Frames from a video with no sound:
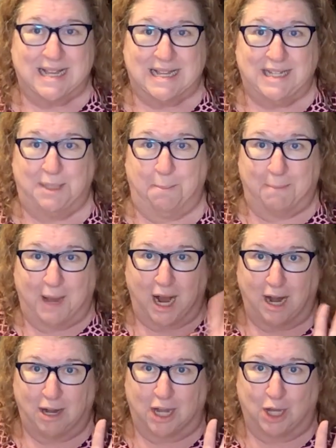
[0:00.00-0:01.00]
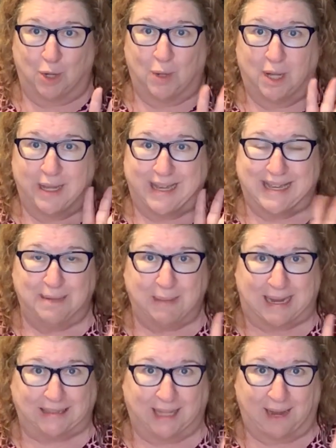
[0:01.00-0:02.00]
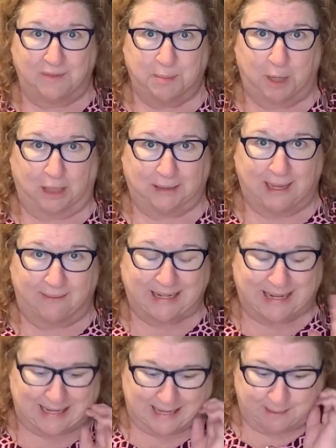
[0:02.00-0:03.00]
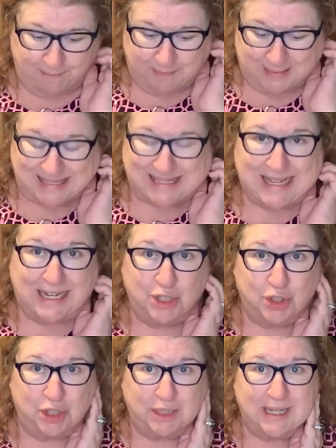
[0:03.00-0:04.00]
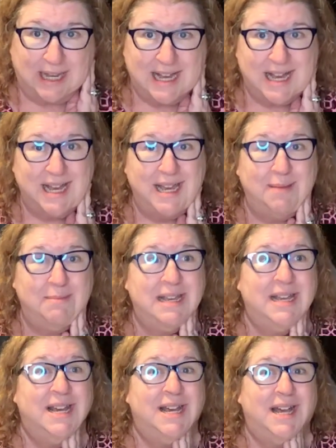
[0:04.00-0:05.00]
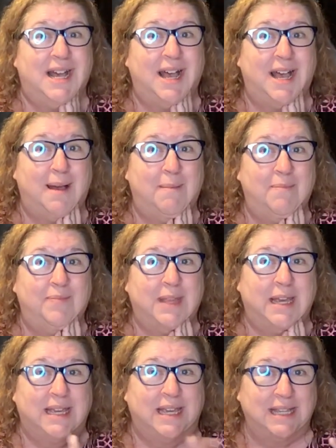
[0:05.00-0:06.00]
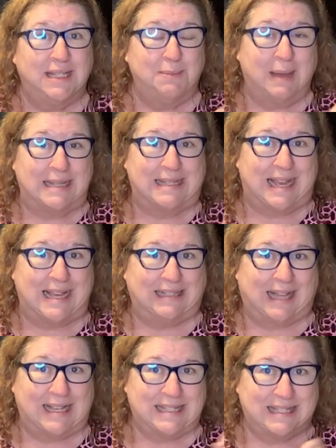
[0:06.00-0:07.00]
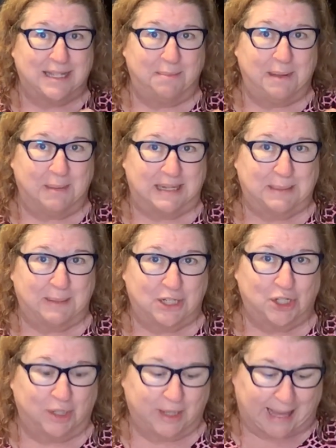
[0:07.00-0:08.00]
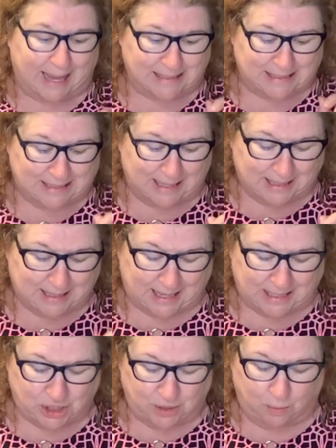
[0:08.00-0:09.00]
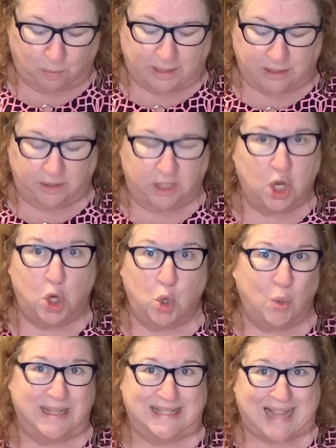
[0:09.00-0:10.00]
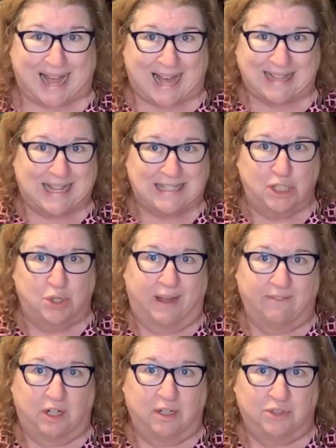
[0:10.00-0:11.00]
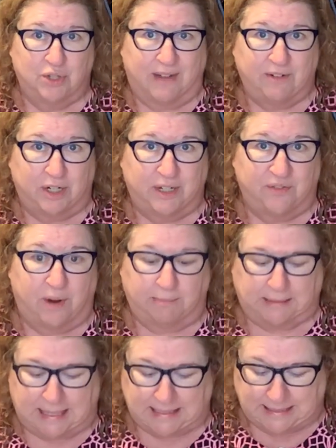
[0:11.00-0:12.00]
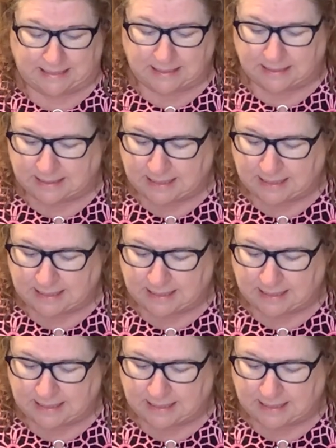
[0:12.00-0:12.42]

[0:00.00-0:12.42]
Tomorrow, in my live, tomorrow, 11 a.m. Central Time, Kiss My Stained Glass is going to be my special guest. In case you were wondering, who is that? That's Trevor. Trevor from London.